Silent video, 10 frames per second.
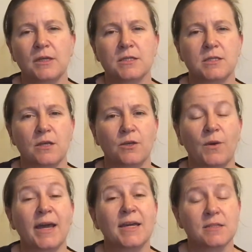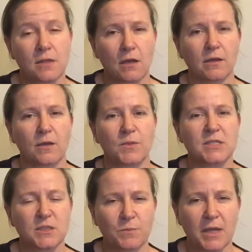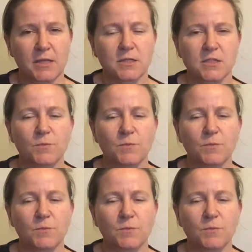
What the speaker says: so I had time and space to